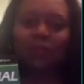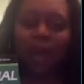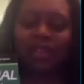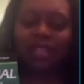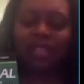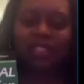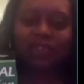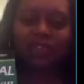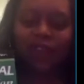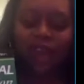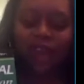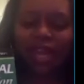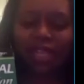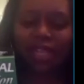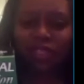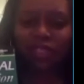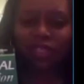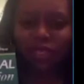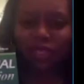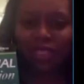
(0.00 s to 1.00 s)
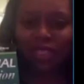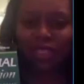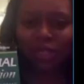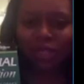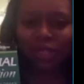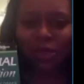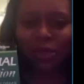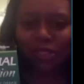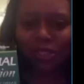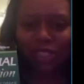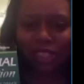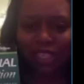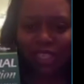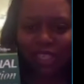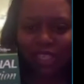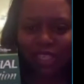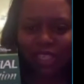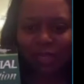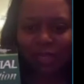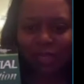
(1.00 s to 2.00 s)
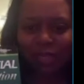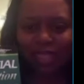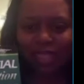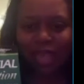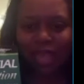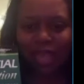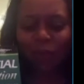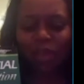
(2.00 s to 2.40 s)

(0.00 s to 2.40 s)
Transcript: By these financial institutions because